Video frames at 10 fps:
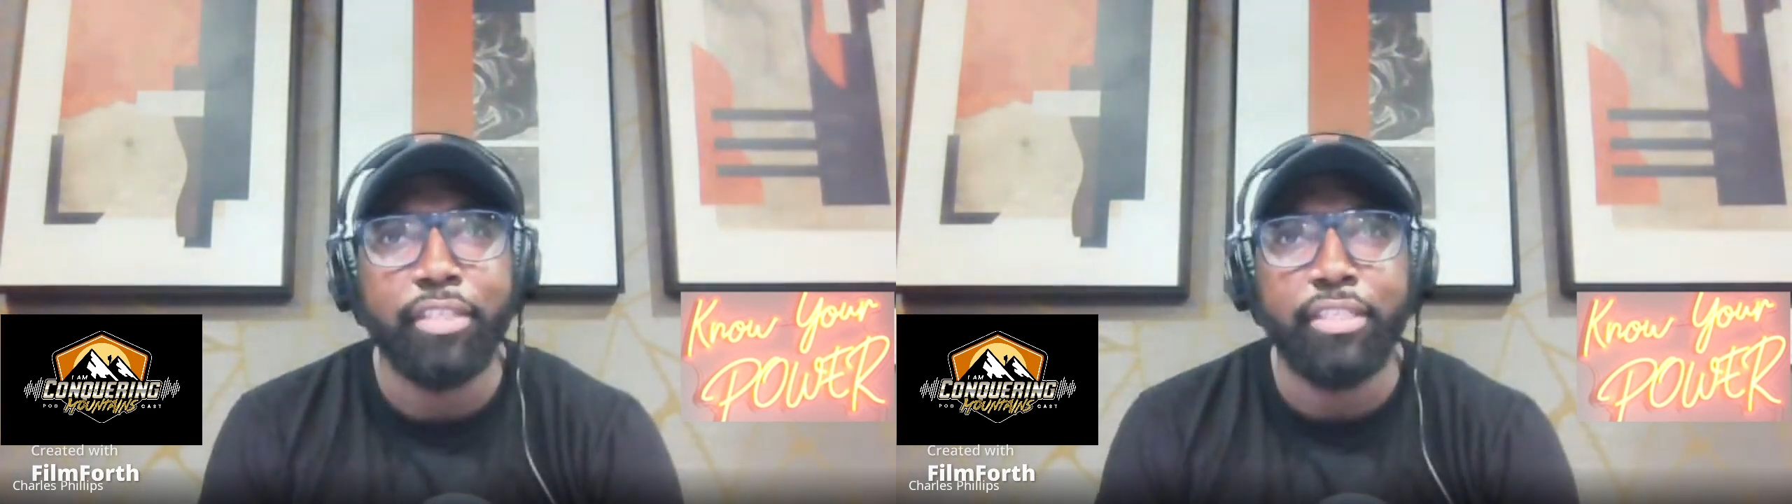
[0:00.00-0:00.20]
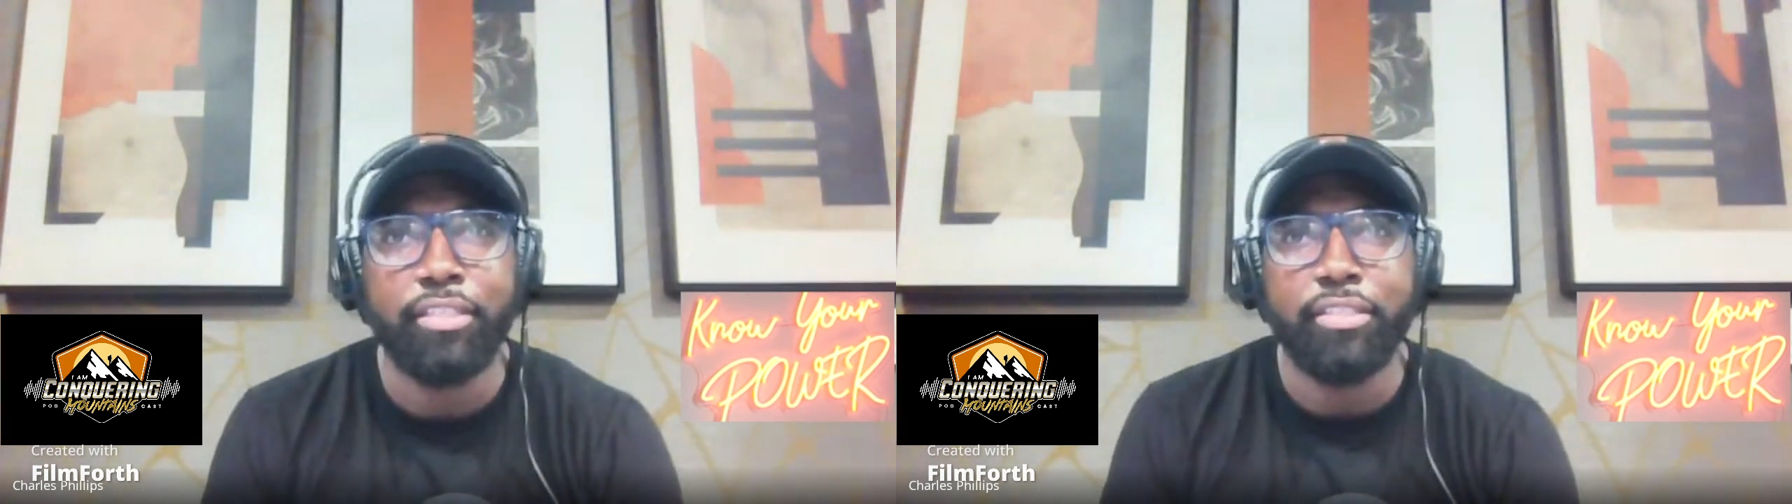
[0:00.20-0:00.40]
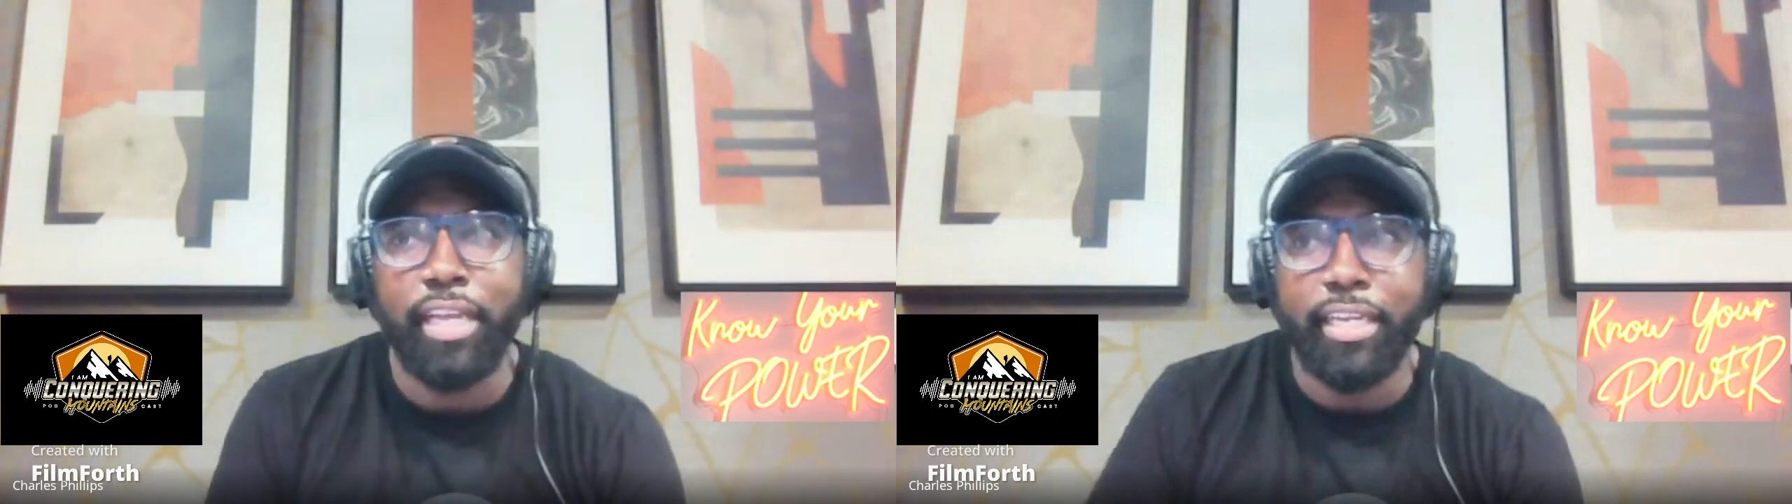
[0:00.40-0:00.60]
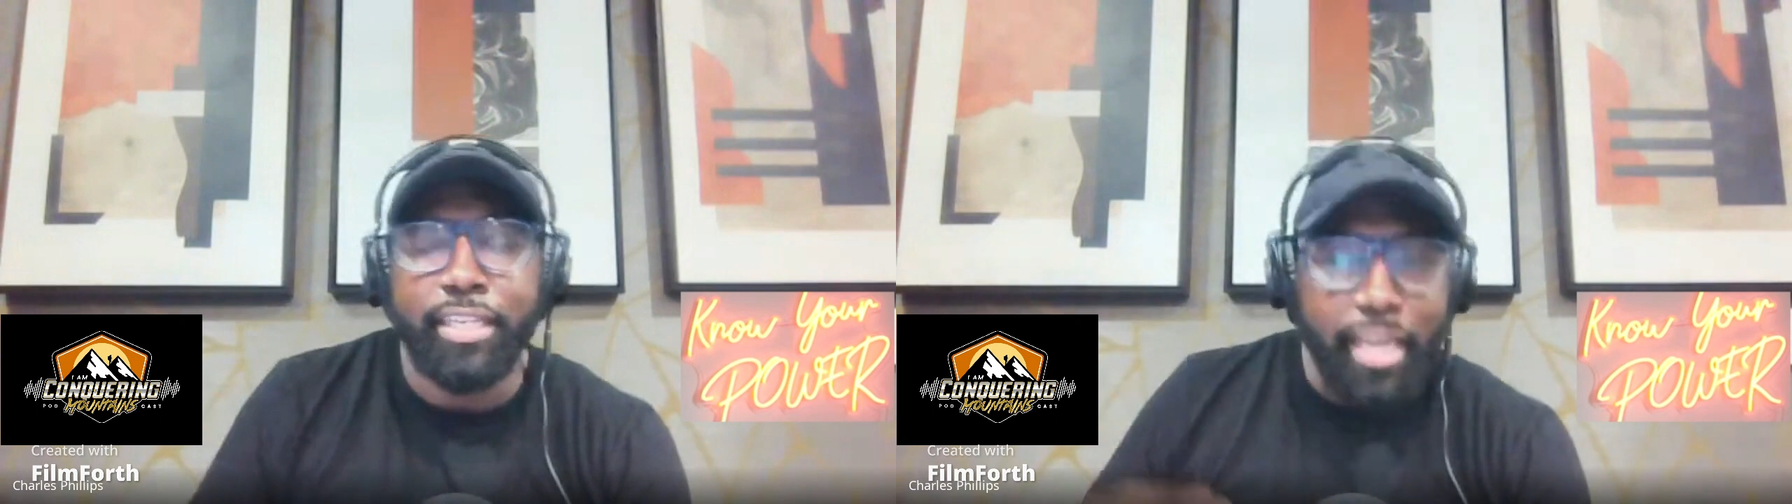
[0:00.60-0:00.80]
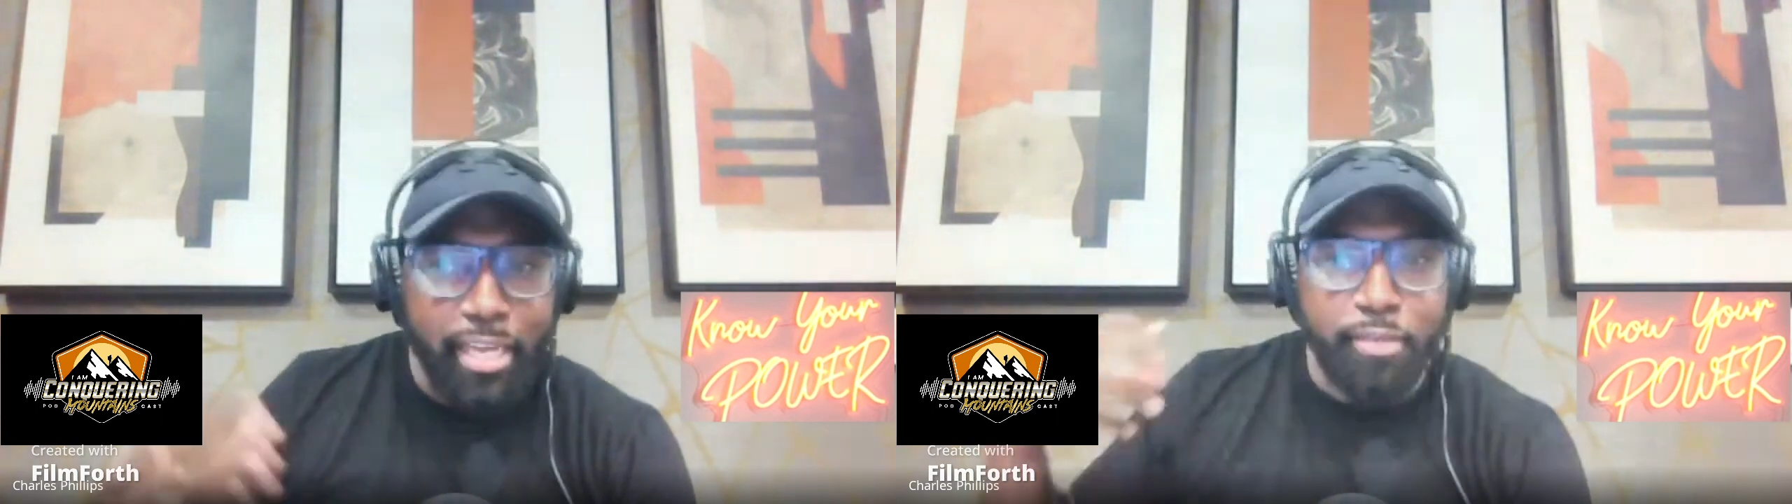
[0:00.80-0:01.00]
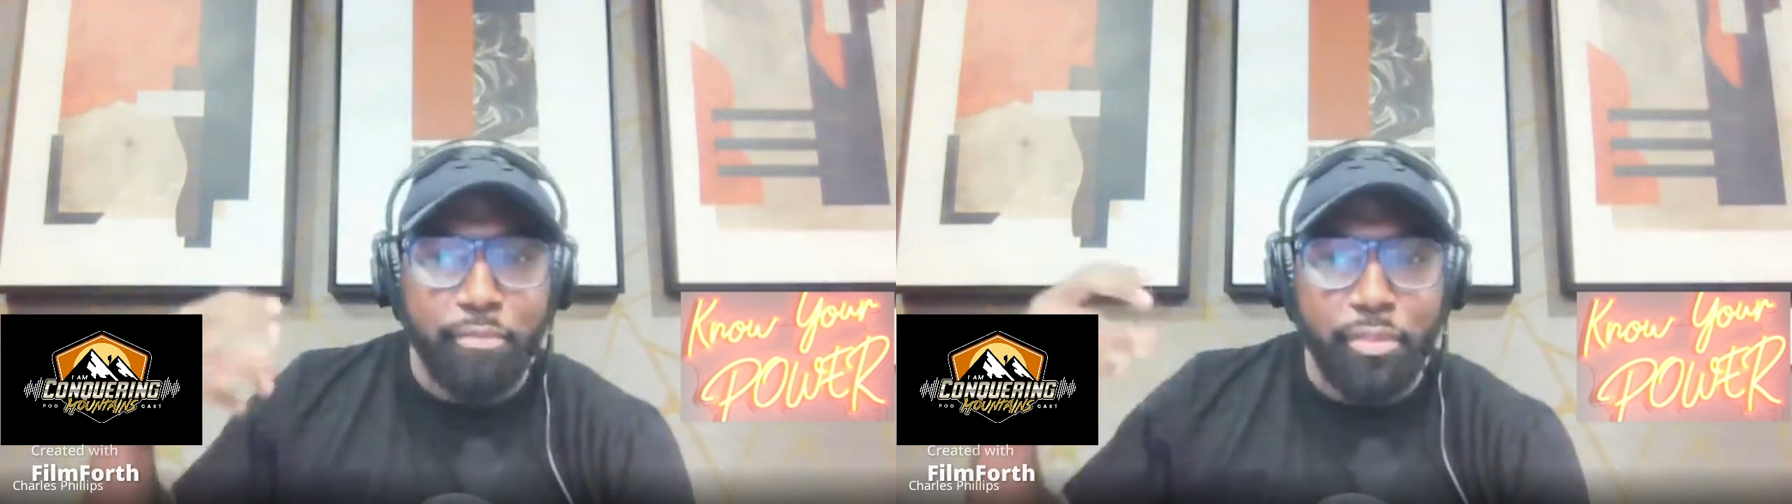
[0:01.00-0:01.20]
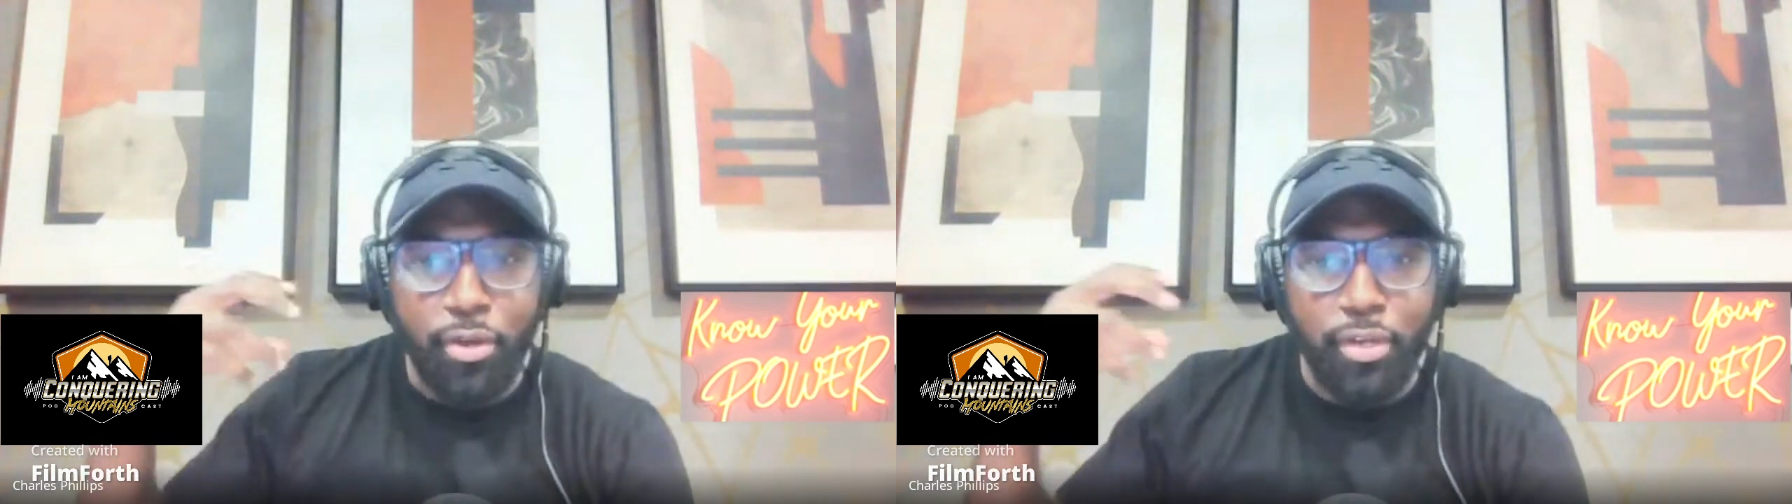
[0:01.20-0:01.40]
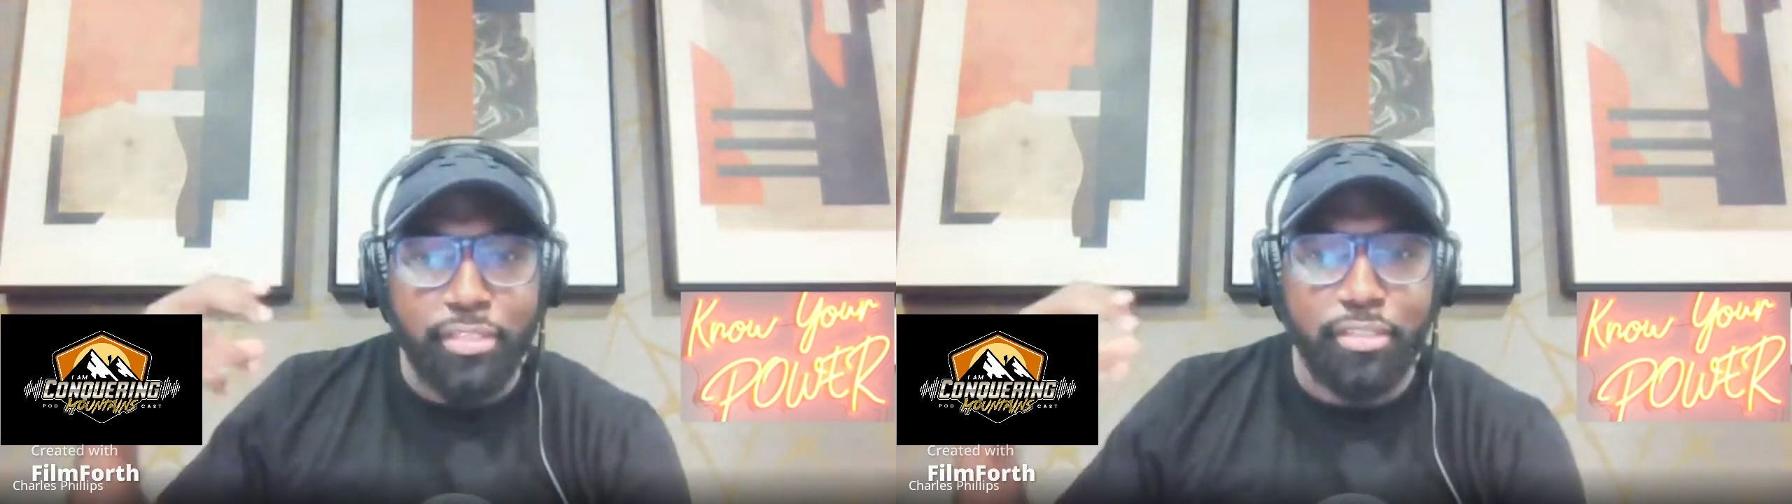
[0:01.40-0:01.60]
these like negative
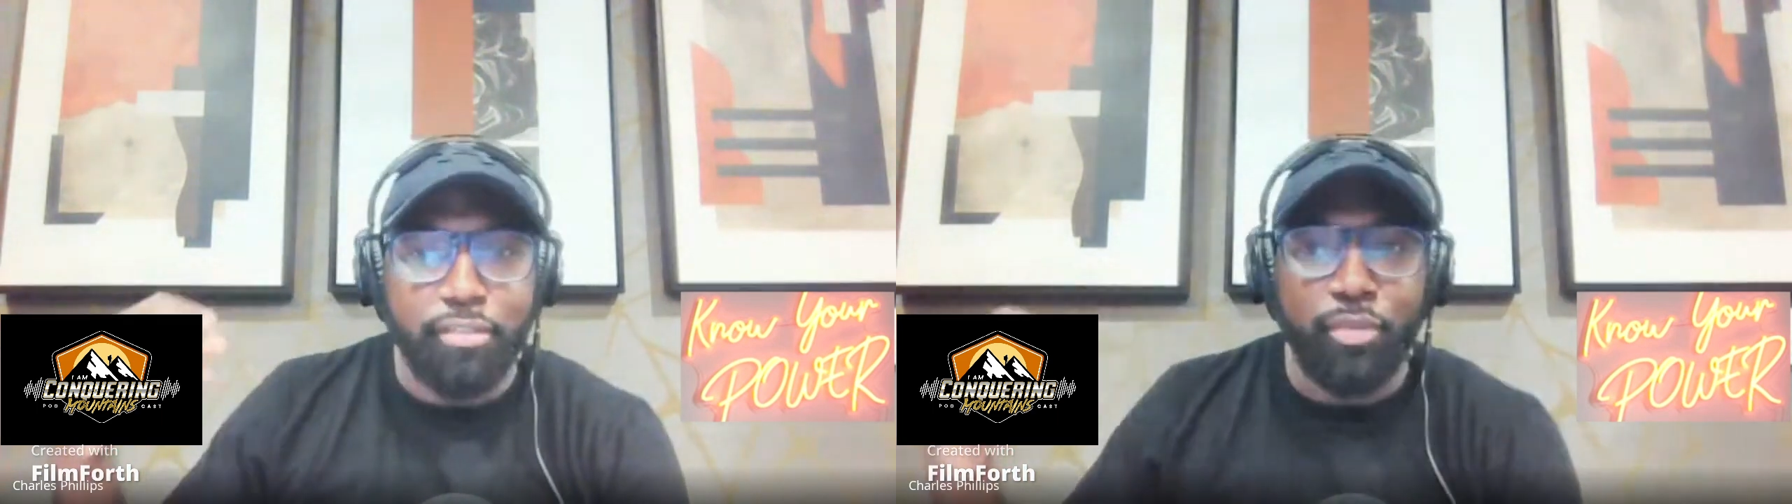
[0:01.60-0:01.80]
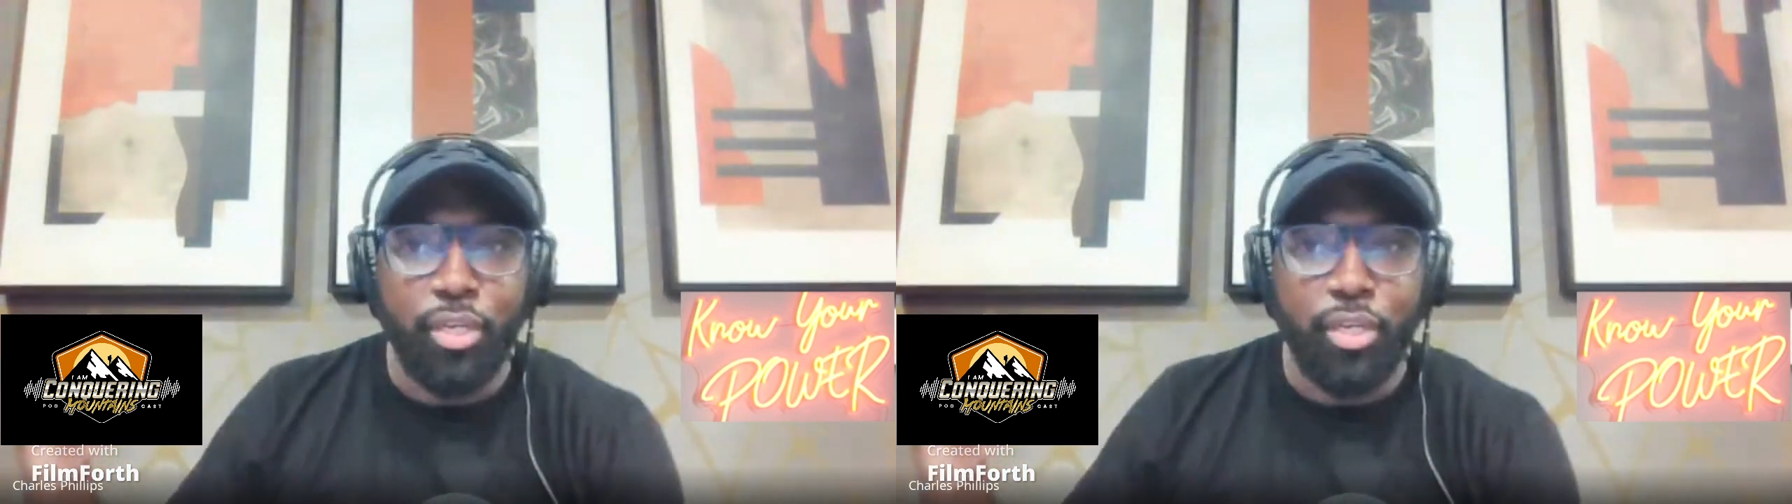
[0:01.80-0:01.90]
thoughts of